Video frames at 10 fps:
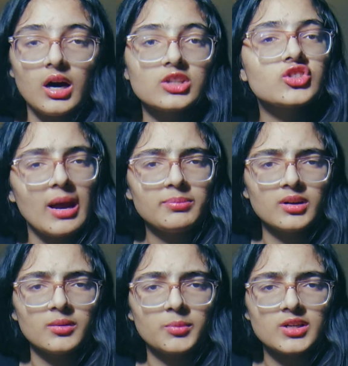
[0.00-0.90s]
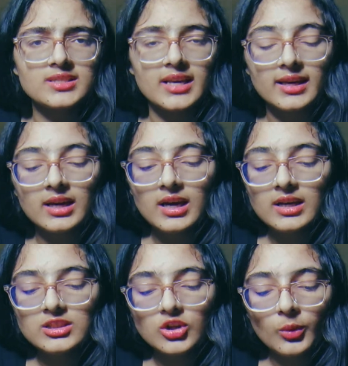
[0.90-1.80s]
a chapter per se,
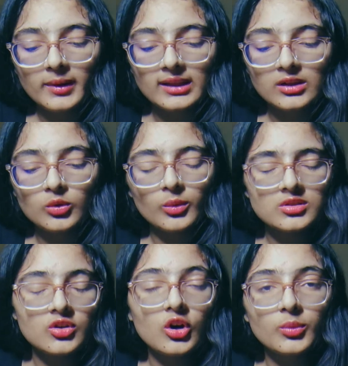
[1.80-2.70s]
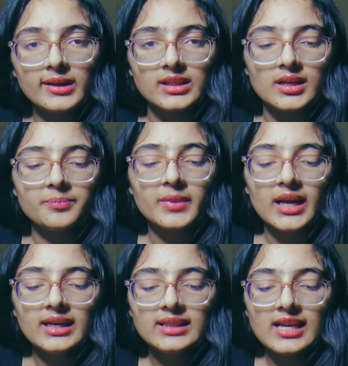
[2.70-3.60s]
so quickly.
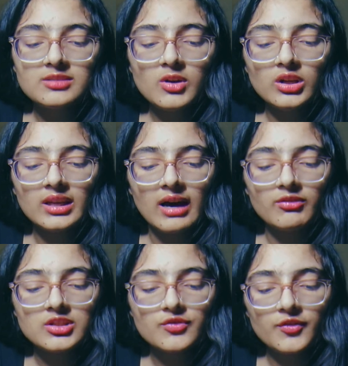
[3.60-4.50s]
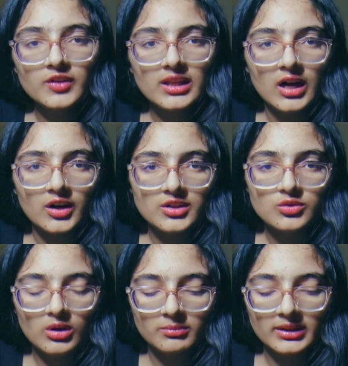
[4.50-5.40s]
It takes me on an average 15
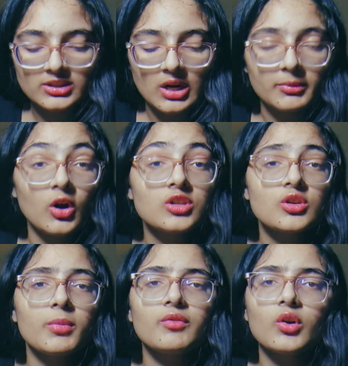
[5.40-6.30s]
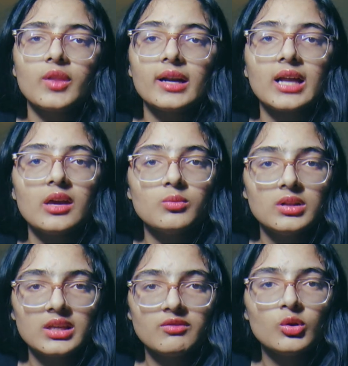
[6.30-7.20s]
hours to complete a chapter. Also, before that, I
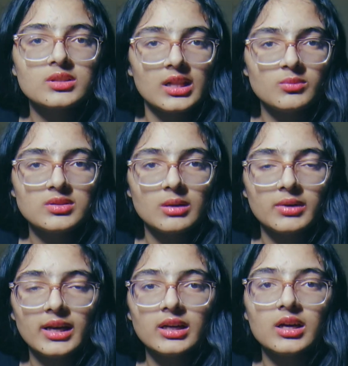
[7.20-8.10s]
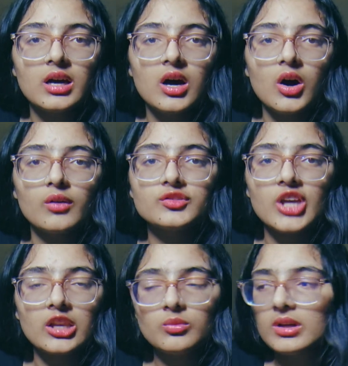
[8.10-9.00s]
will give you a syllabus update of
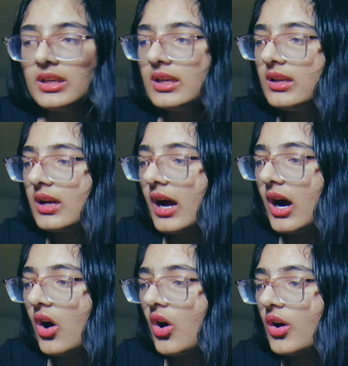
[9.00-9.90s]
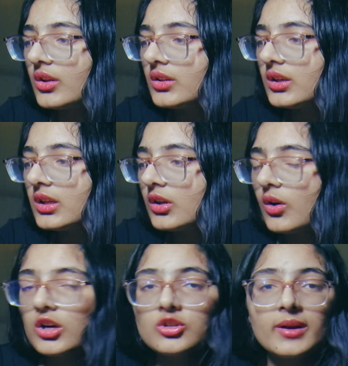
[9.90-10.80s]
January on
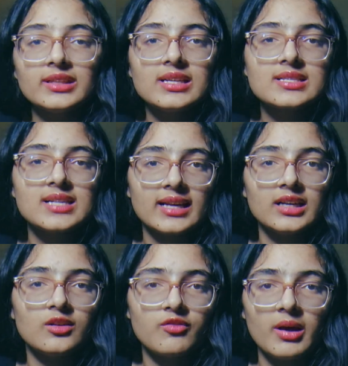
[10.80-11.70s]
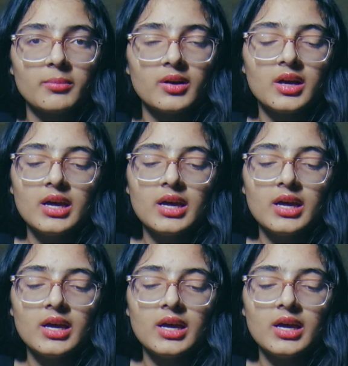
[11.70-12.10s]
22nd Feb.